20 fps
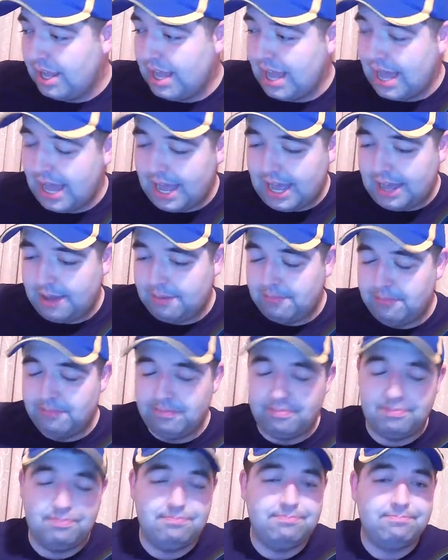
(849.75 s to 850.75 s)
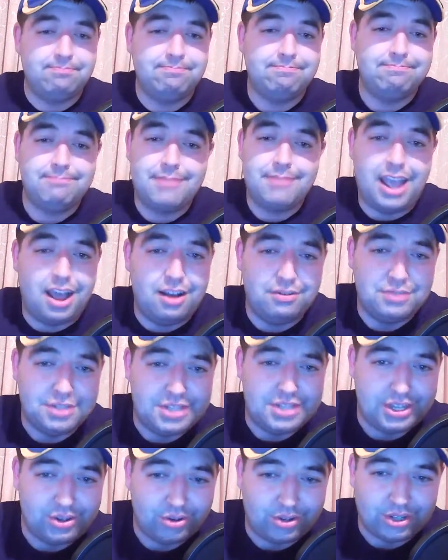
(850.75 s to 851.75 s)

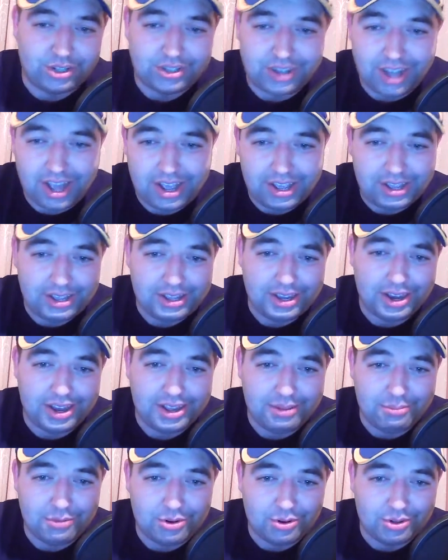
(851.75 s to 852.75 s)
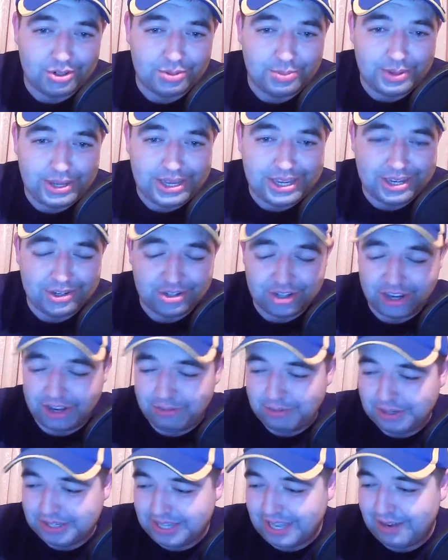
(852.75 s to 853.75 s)
Obviously, look at, I'm going to be
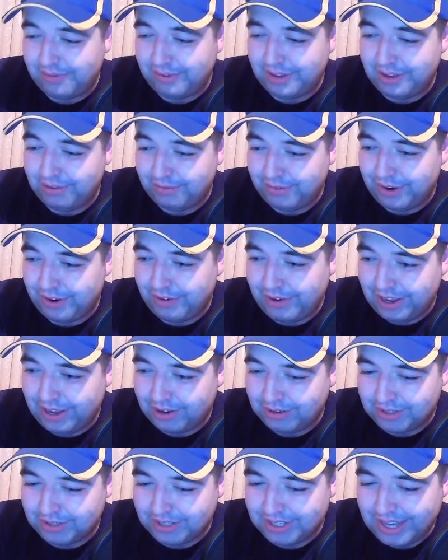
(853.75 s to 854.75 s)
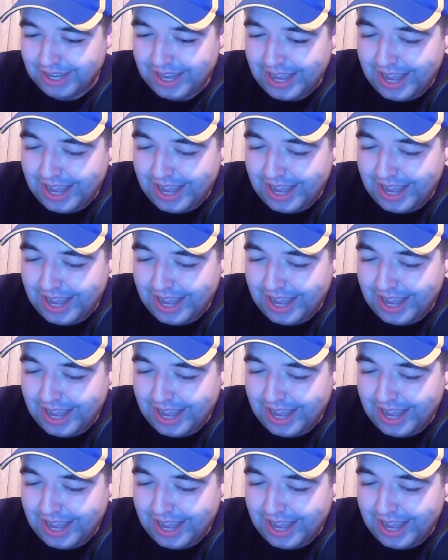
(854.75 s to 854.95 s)
enjoying myself in Fairyhouse.